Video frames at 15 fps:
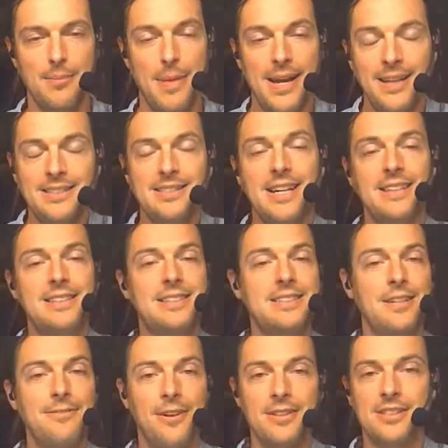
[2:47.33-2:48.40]
man, I just got this
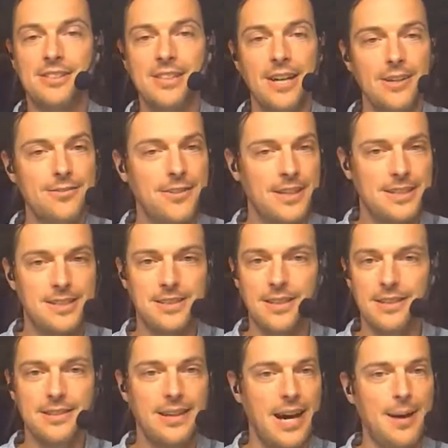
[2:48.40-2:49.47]
stuff on the shelf and it's
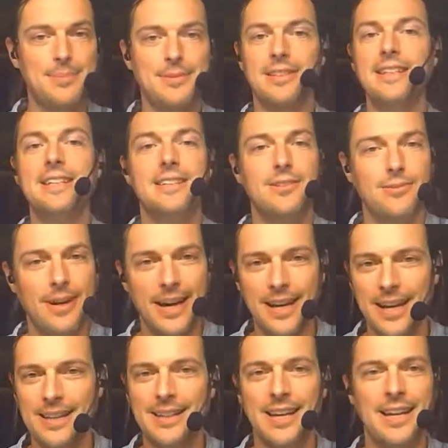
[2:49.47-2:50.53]
obsolete,
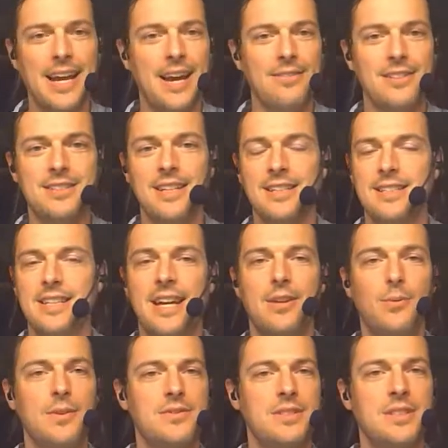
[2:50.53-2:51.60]
right? And then ever since
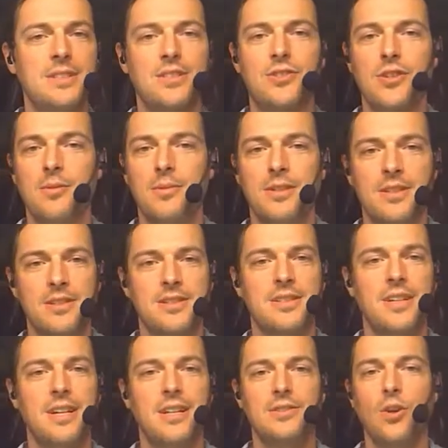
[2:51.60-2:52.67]
then, we've seen
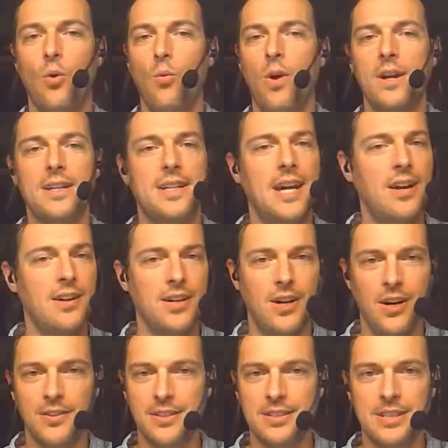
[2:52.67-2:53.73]
distributors don't want to carry
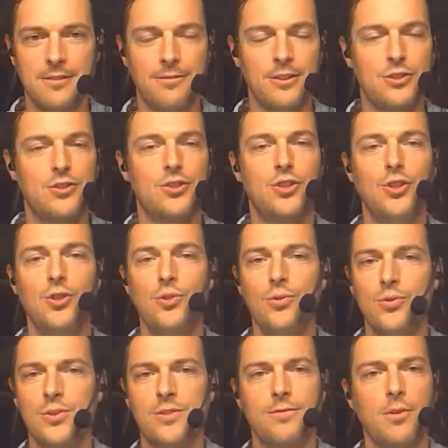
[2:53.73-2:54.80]
all these different
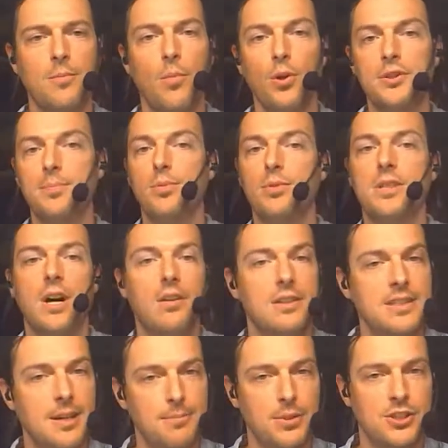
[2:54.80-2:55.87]
SKUs for multiple color
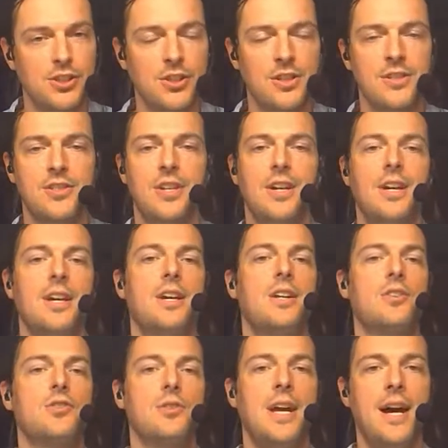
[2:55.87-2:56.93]
temperatures.
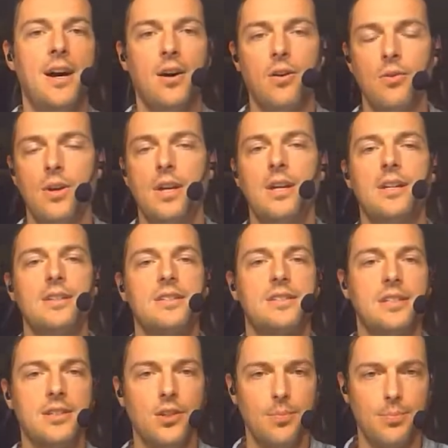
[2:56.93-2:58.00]
So now,
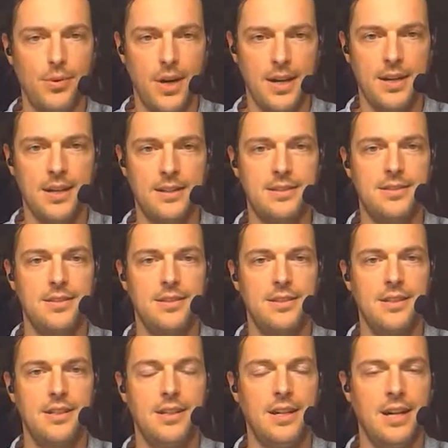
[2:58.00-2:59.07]
single product,
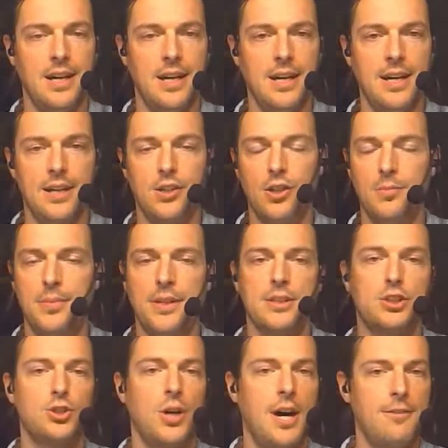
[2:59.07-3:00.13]
uh, it could be a
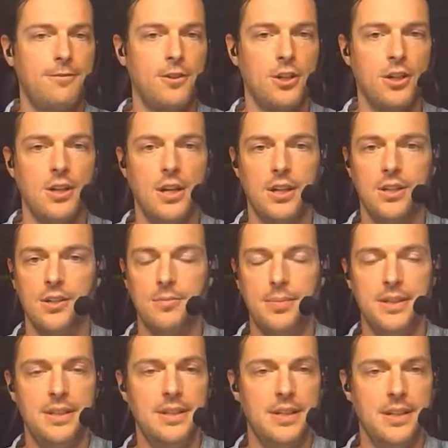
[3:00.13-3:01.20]
troffer, it could
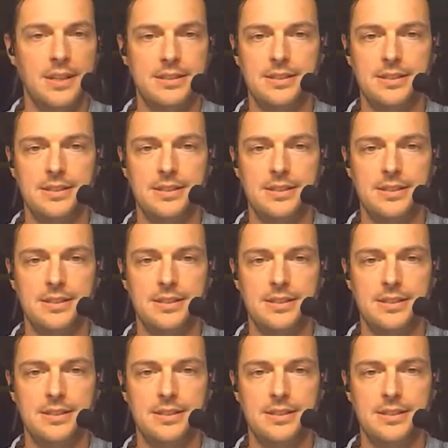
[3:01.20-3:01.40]
be an